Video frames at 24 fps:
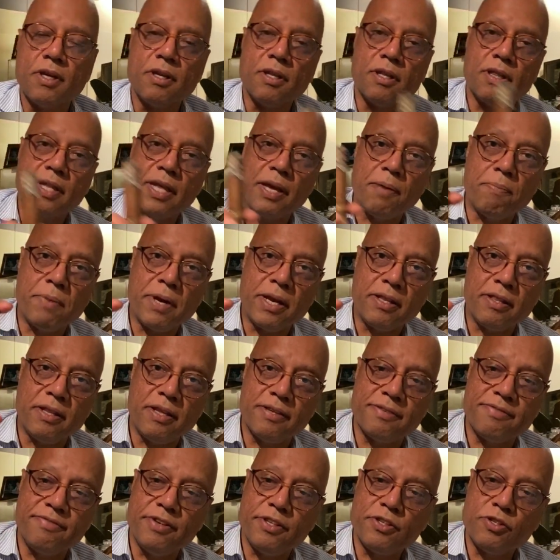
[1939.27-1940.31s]
they made
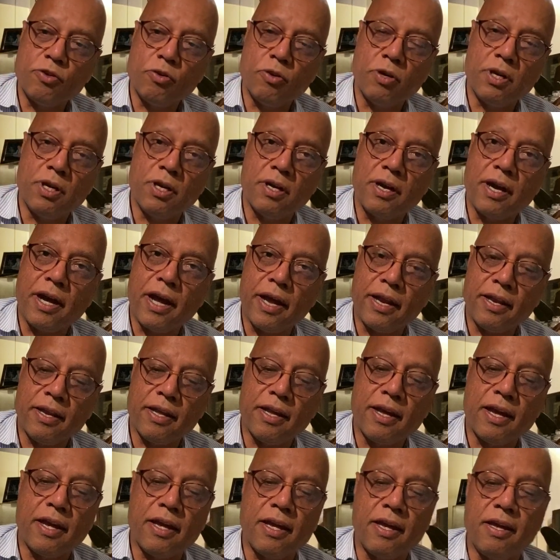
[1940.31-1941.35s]
this Vitola and
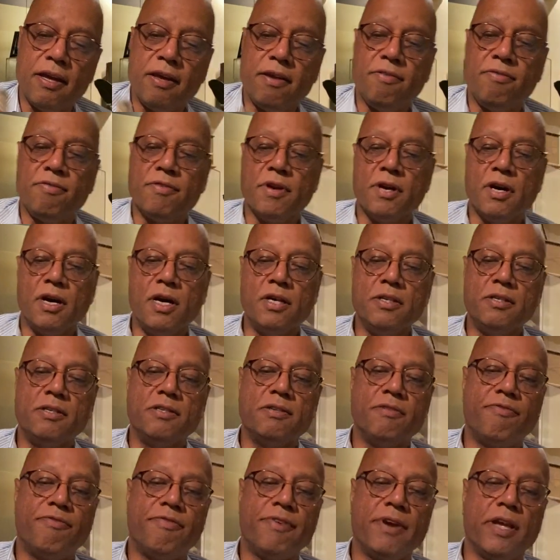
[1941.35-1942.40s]
gave Hunters
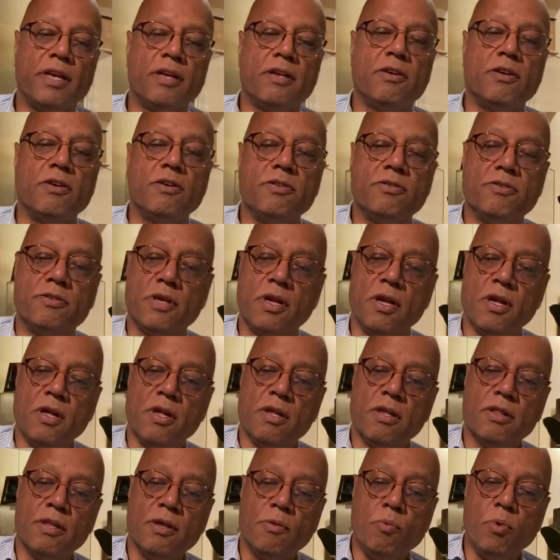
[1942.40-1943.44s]
and Frankau's
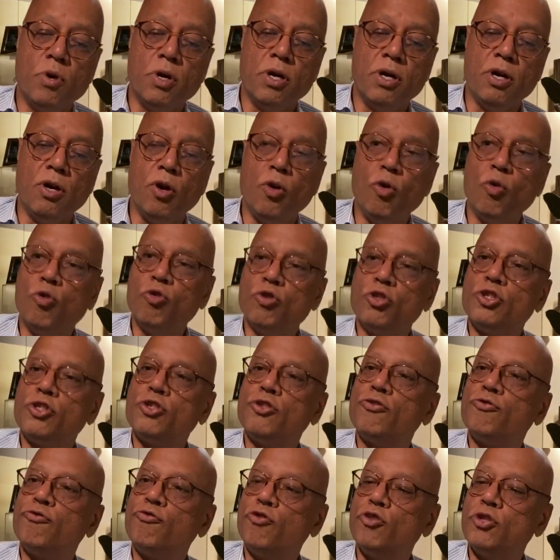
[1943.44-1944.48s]
the world launch
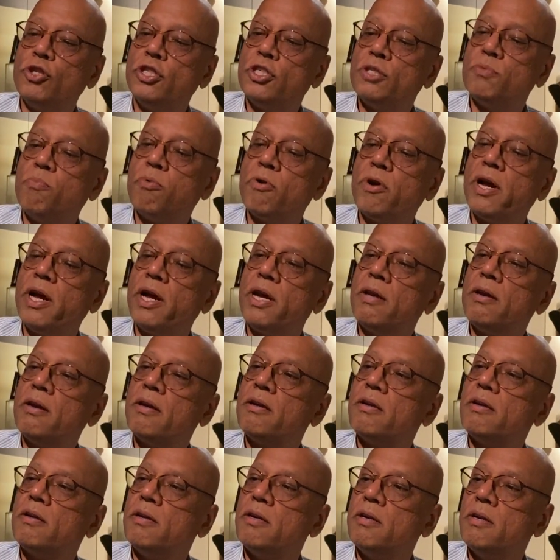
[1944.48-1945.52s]
for this brand,
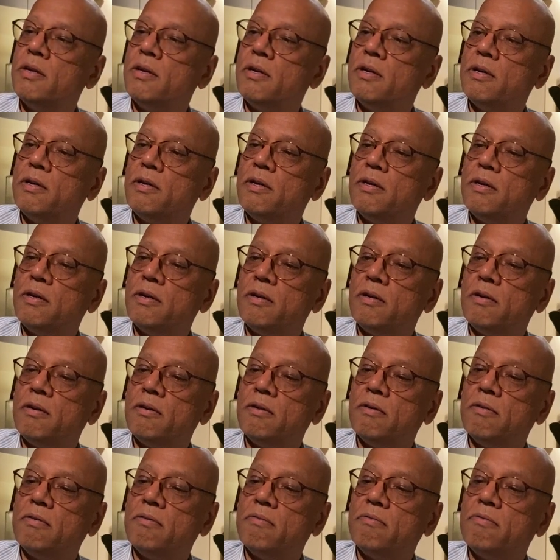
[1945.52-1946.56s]

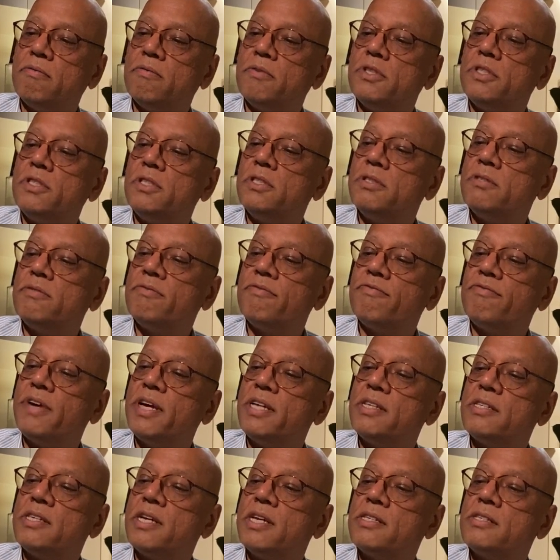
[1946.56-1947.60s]
which is
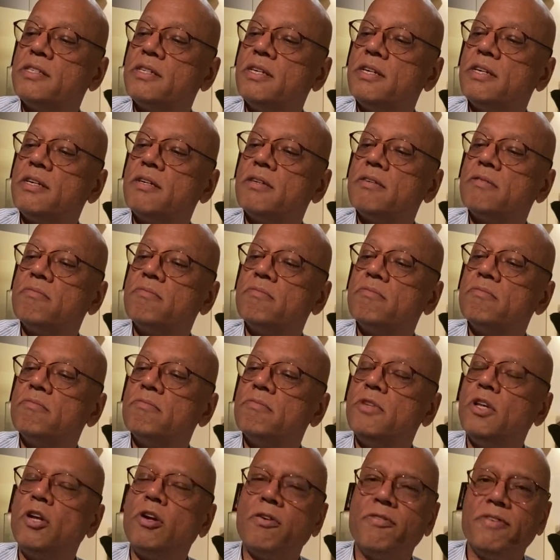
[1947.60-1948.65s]
fantastic.
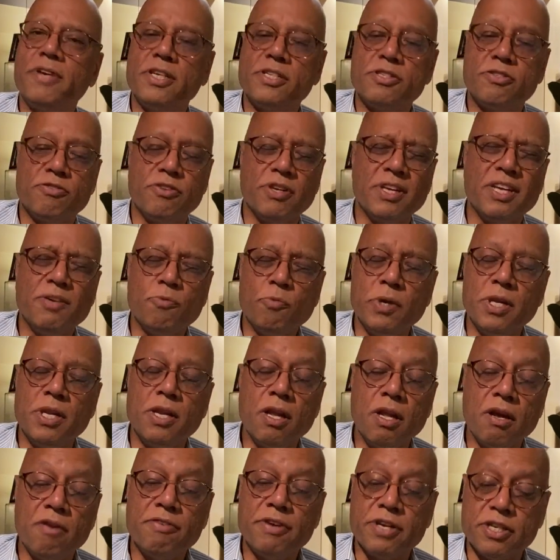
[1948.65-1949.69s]
A lot of history. We
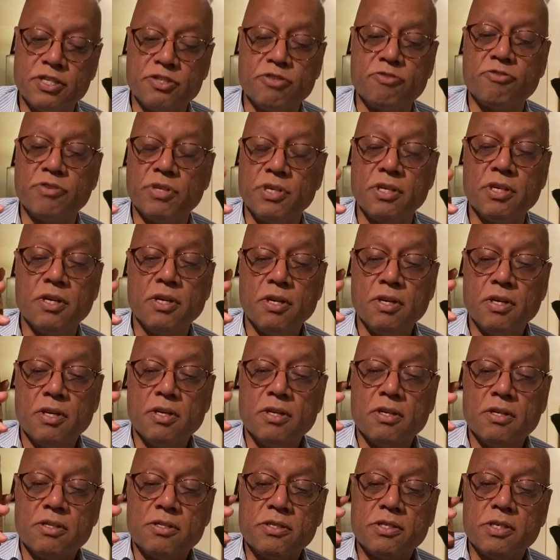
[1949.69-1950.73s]
love history.
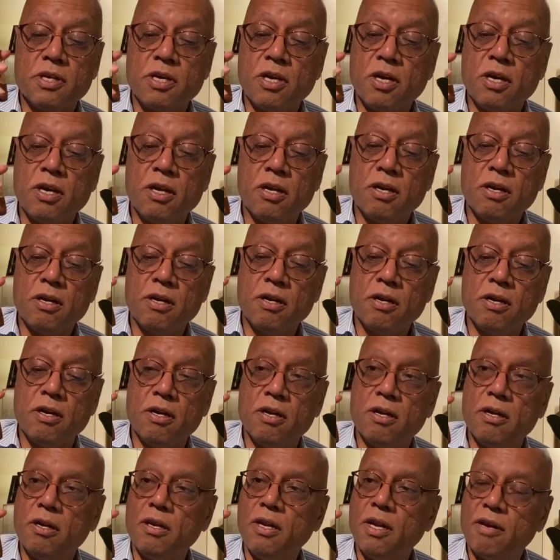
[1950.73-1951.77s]
Cigar
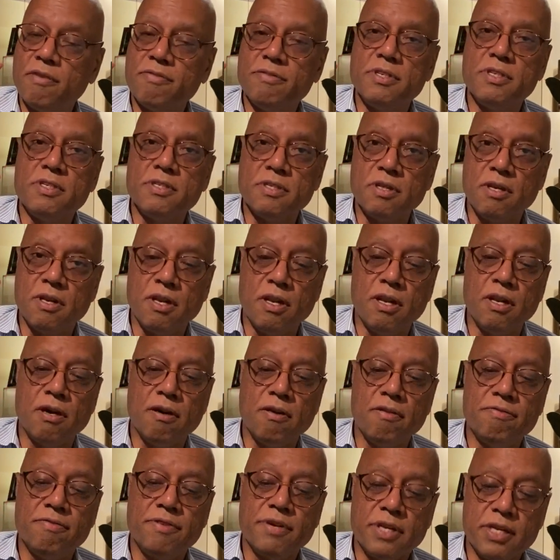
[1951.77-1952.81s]
lovers
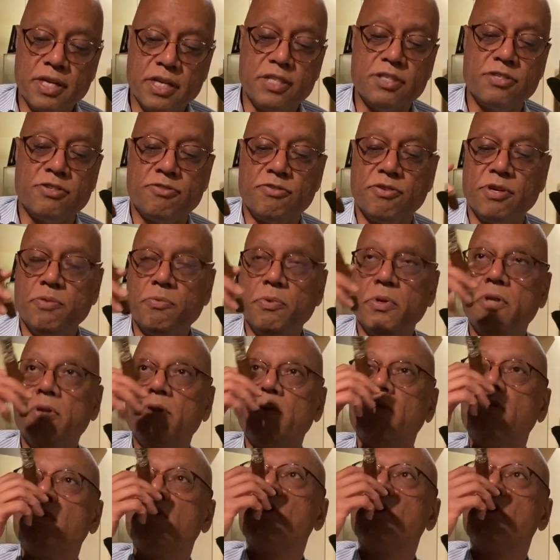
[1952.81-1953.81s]
love history, we do.